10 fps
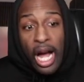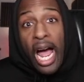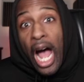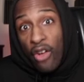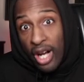
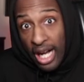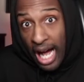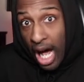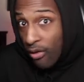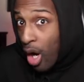have a
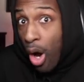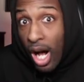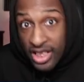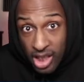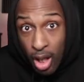have an
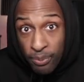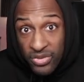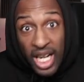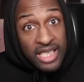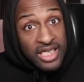awesome
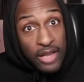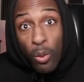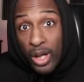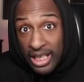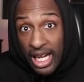Thanksgiving
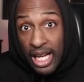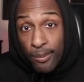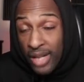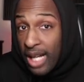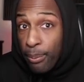weekend
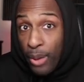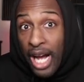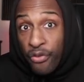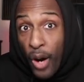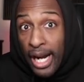and Black
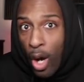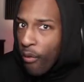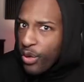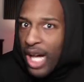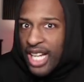Friday.
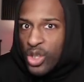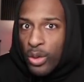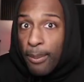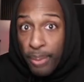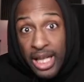Hopefully you guys don't
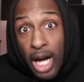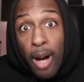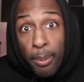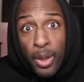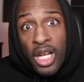get beat
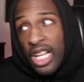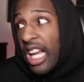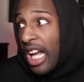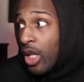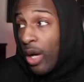up
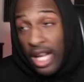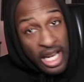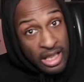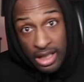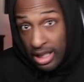in the
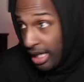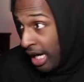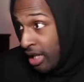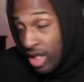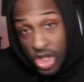in
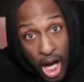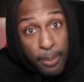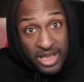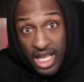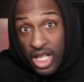in the
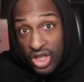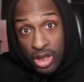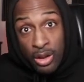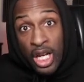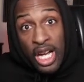shopping
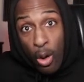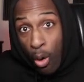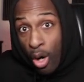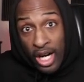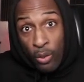section
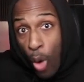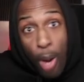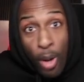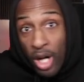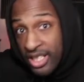or in
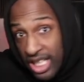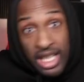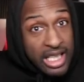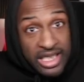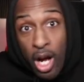Walmart Adidas
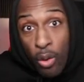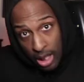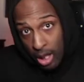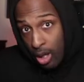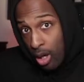discount.
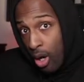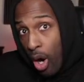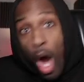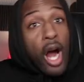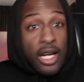
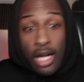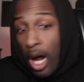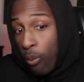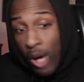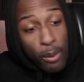Alright,
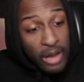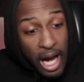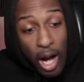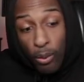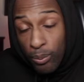I'm rambling
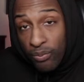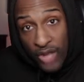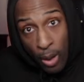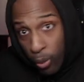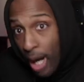out.
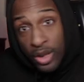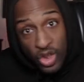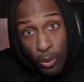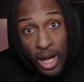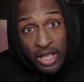I'm rambling
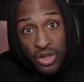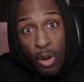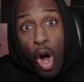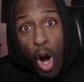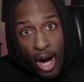too much.
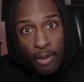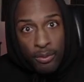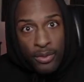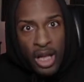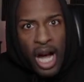Alright.
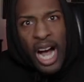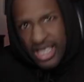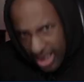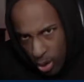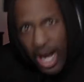I
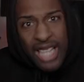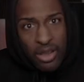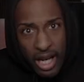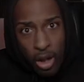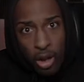see you guys
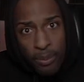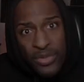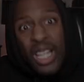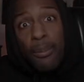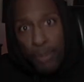later.
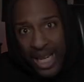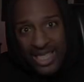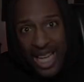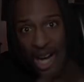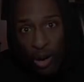Peace
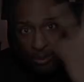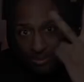out.